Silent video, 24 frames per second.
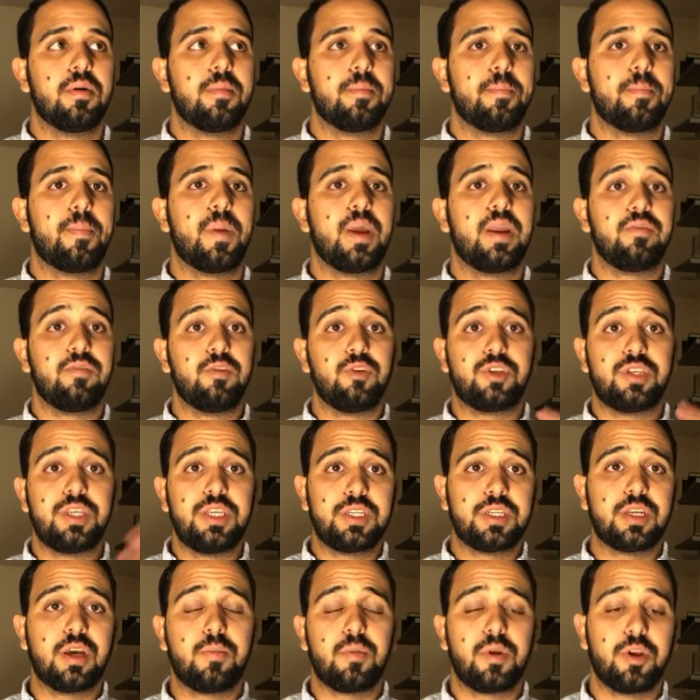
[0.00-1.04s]
But if you see
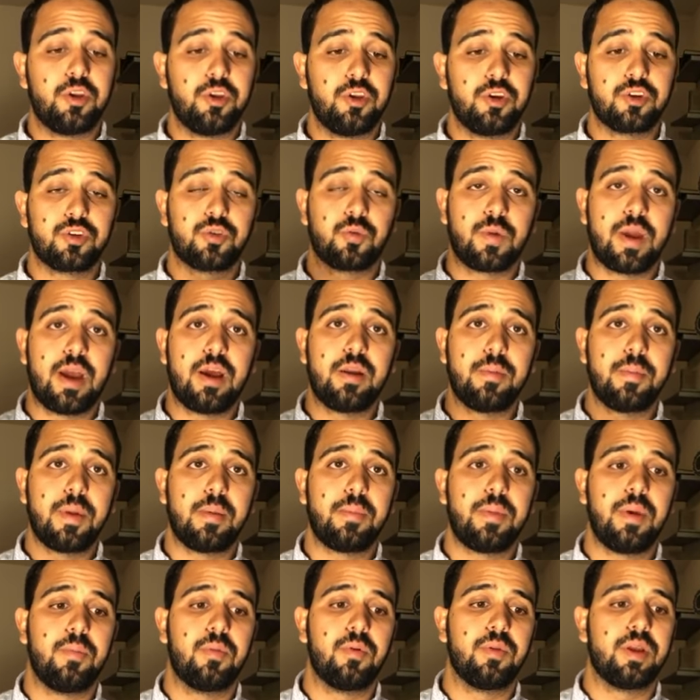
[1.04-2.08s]
someone and you're surrounded by
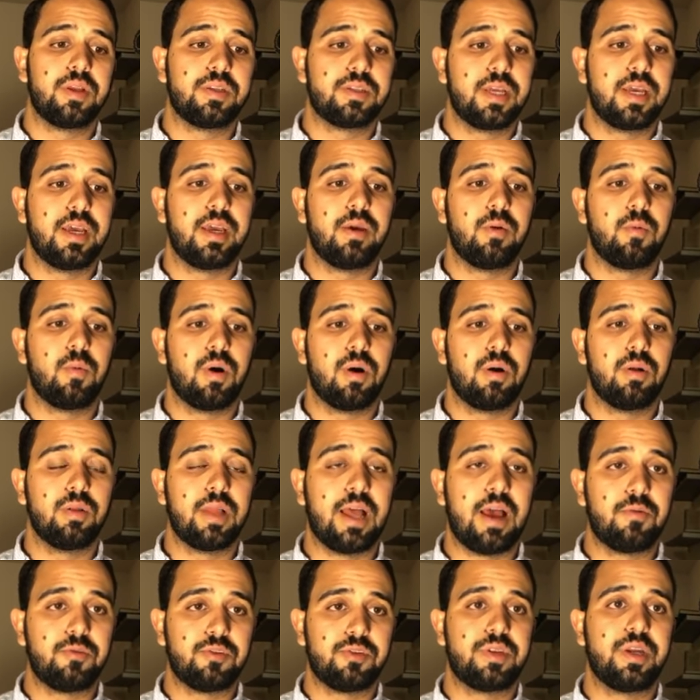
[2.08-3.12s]
people that say, well, I
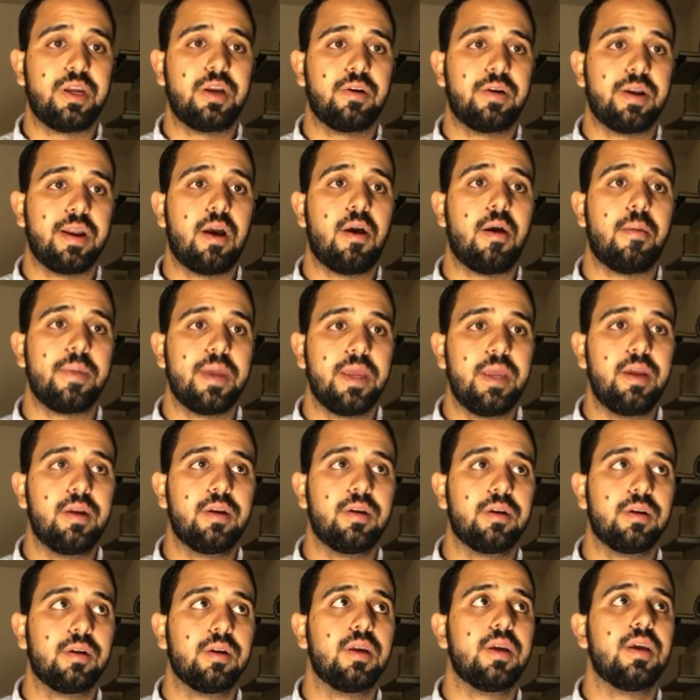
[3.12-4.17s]
was there and now I'm here,
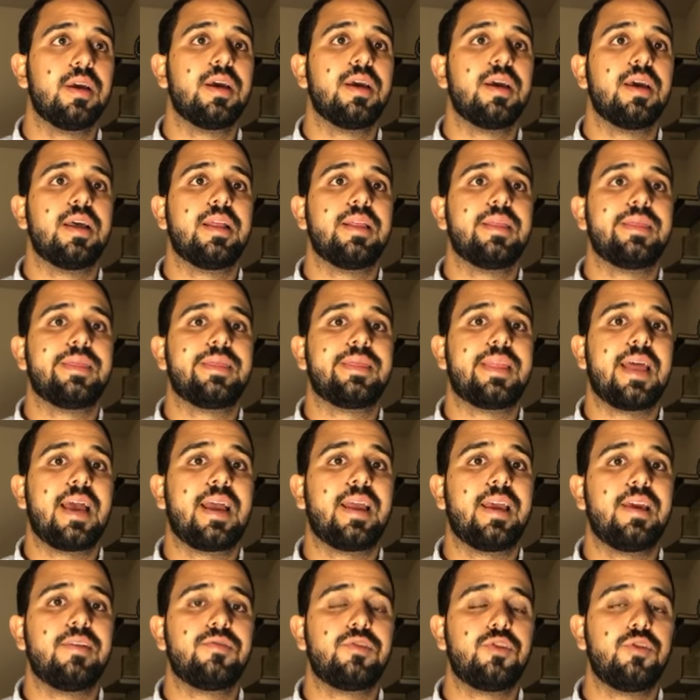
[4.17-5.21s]
that
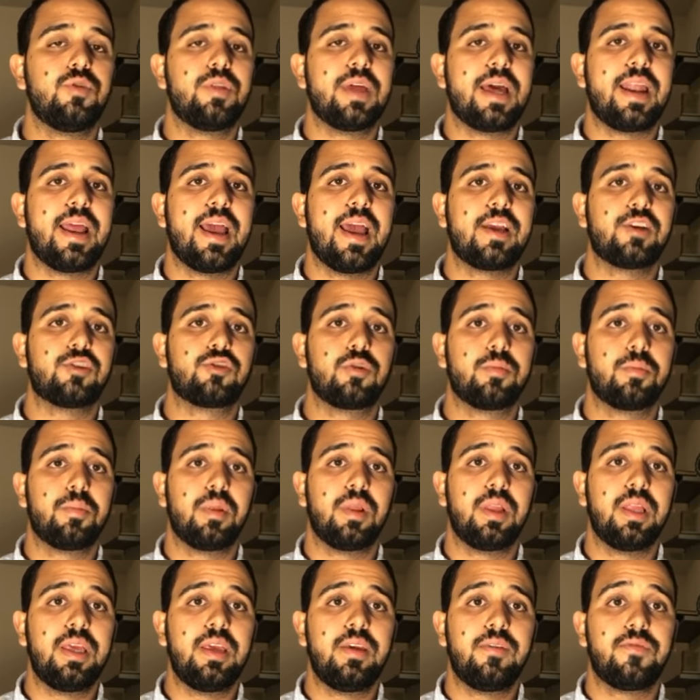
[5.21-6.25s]
gives you that extra
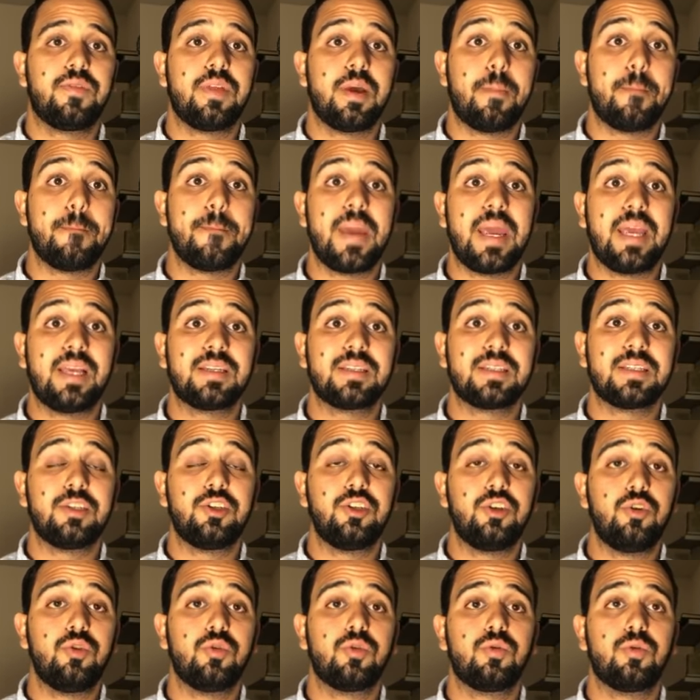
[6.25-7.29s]
belief that
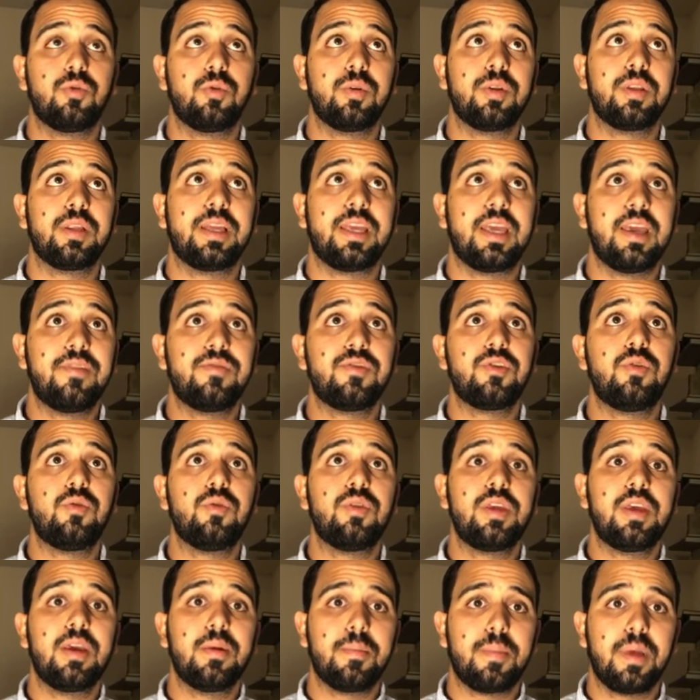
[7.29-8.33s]
gives you
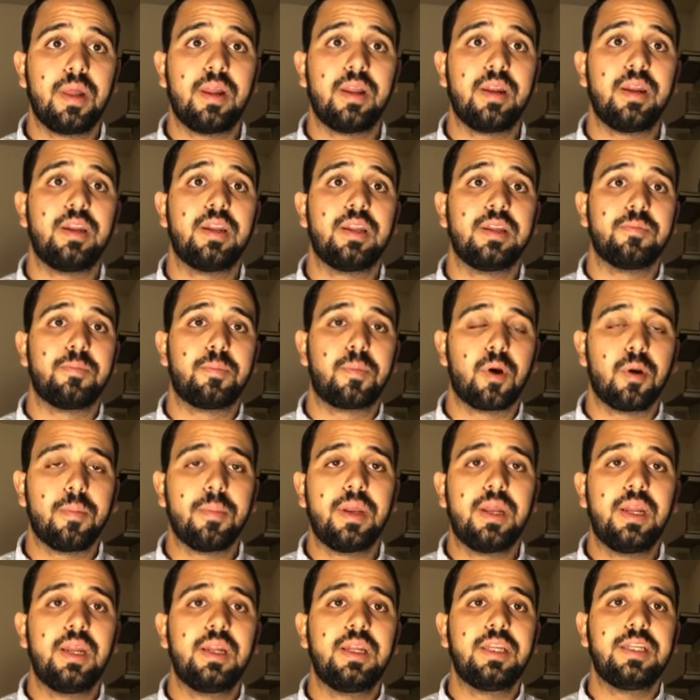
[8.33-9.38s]
the ability to
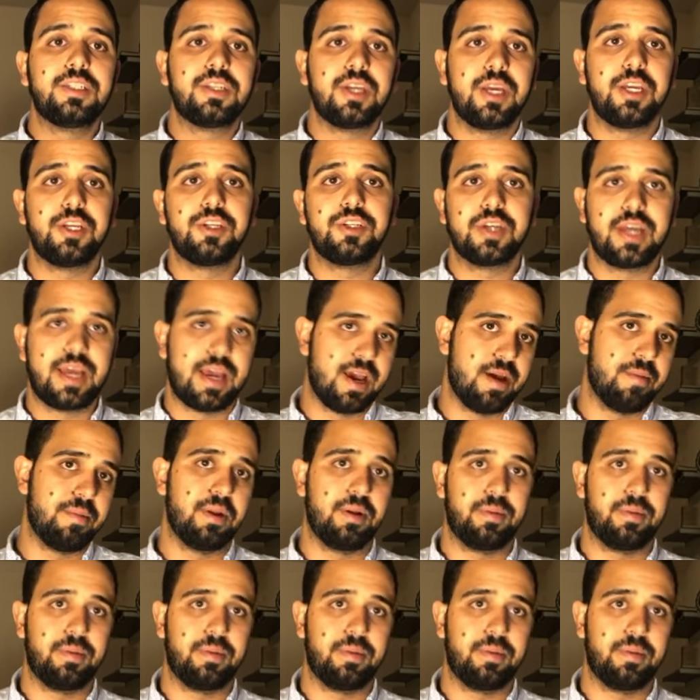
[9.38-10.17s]
permanently change a habit.